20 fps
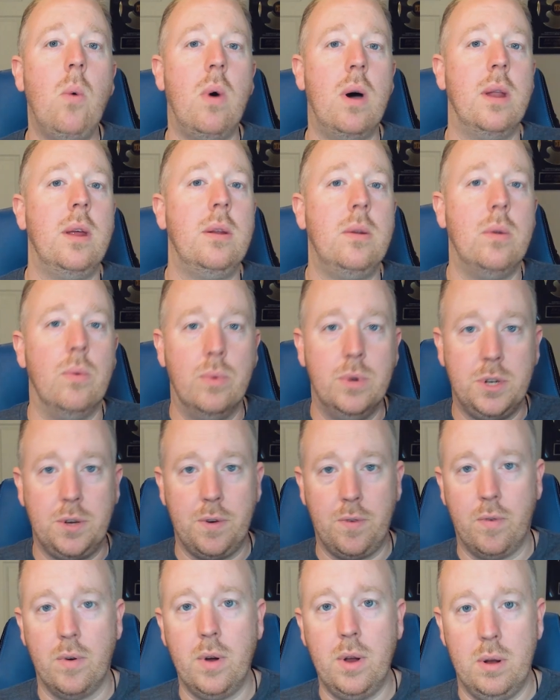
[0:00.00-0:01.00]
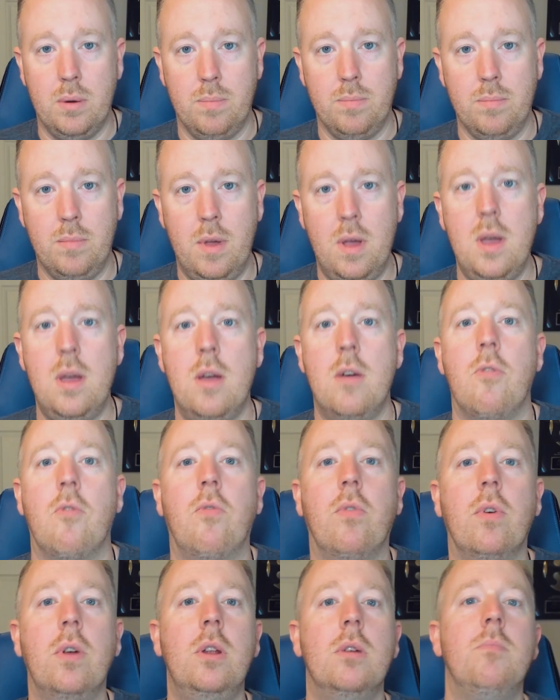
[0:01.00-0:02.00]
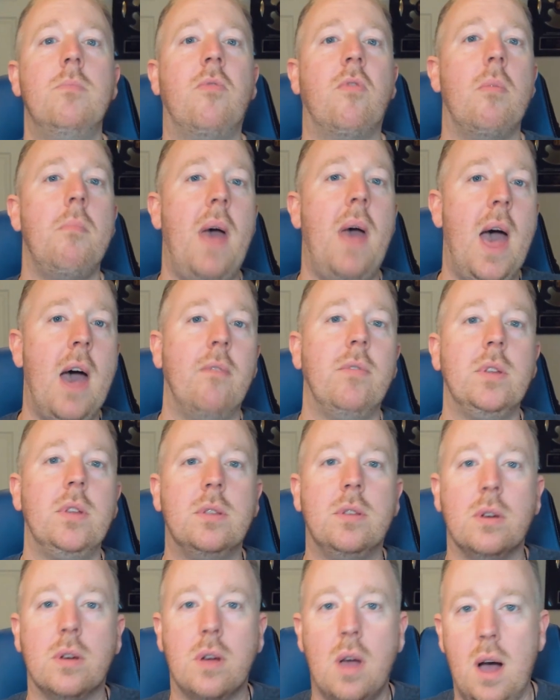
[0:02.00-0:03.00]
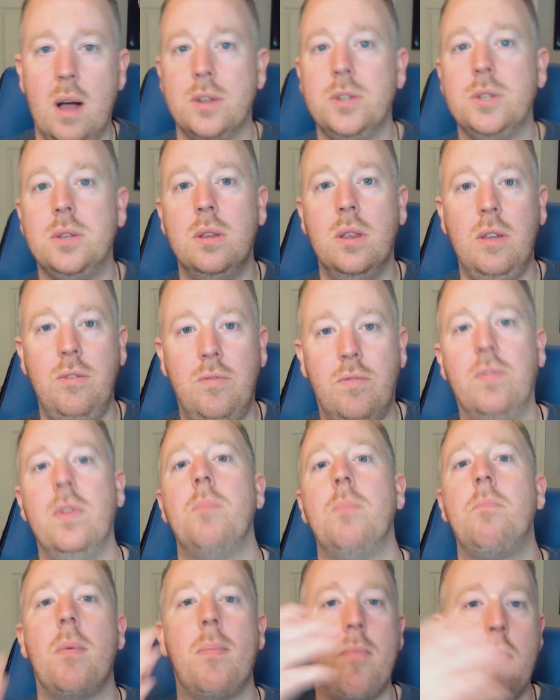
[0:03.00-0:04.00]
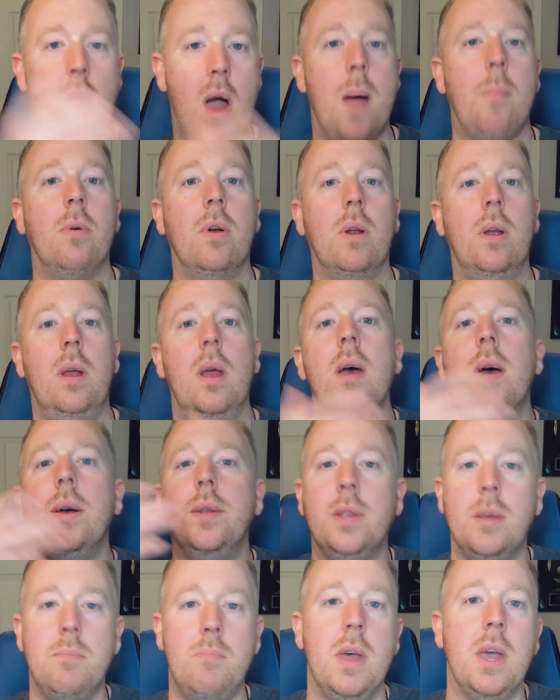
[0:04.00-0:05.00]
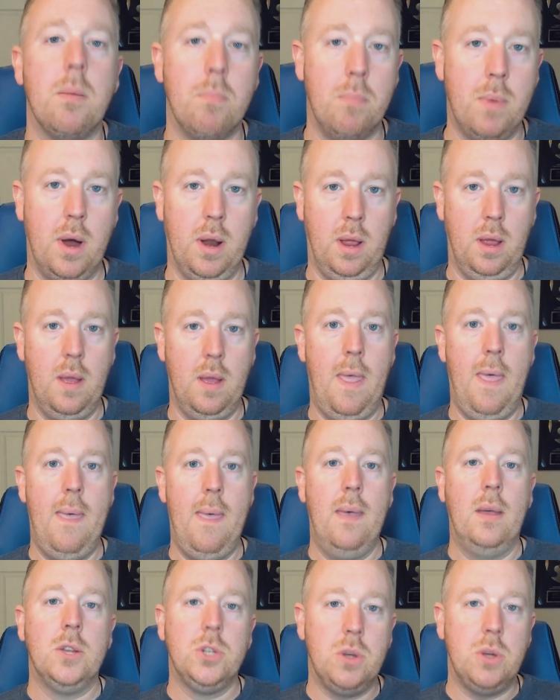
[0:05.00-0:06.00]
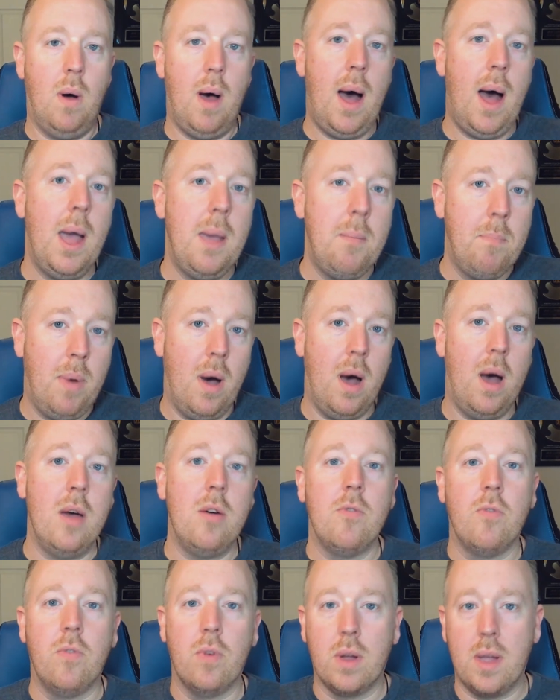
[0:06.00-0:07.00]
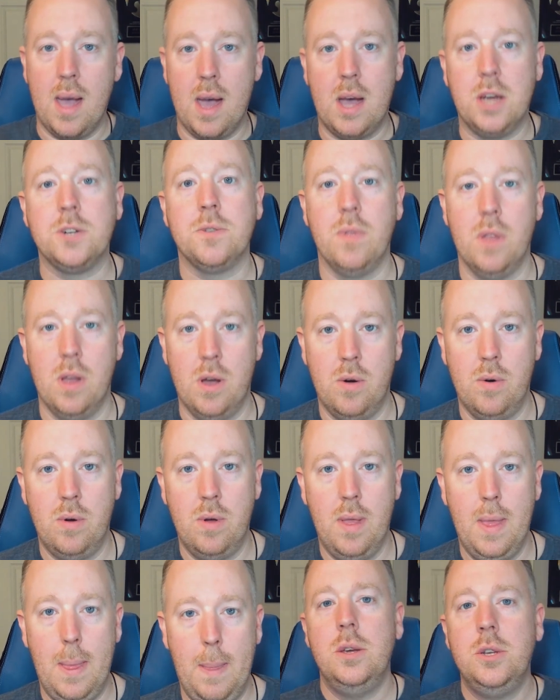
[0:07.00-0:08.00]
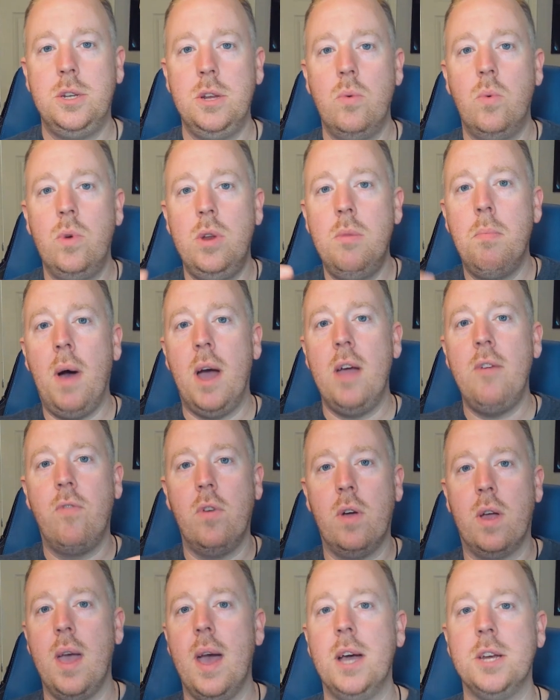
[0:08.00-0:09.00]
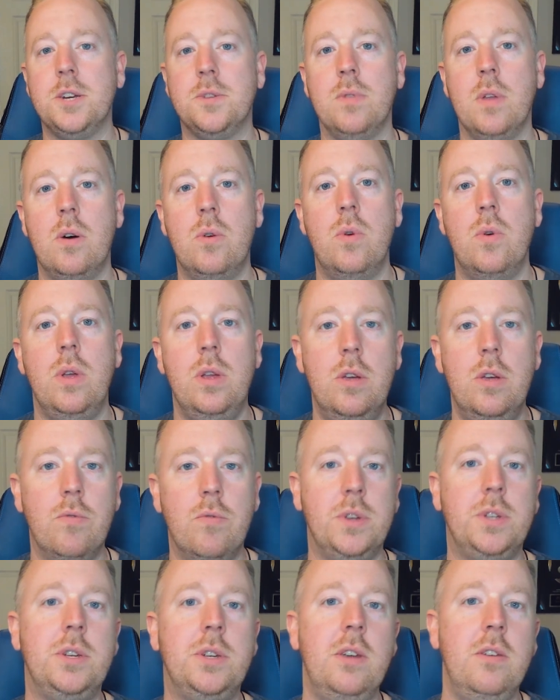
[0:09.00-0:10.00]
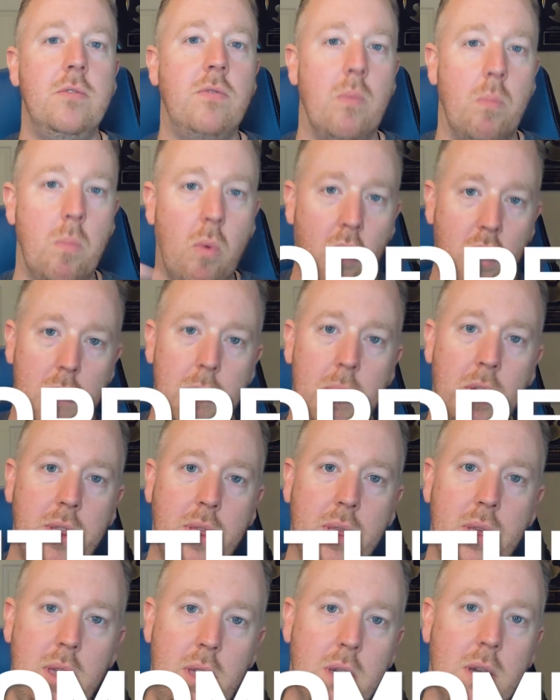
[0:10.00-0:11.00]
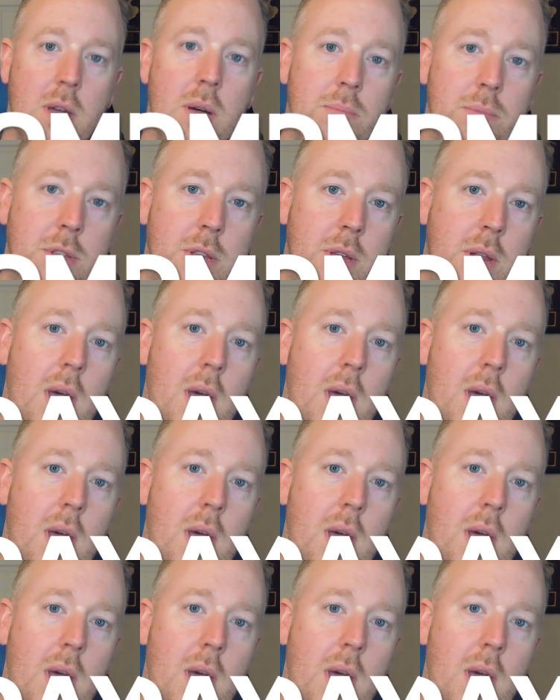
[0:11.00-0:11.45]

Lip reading: I wanted was freedom. Freedom from having to constantly flip a property to make money. So I bought for cash flow. You see, when you buy for cash flow, you receive more monthly income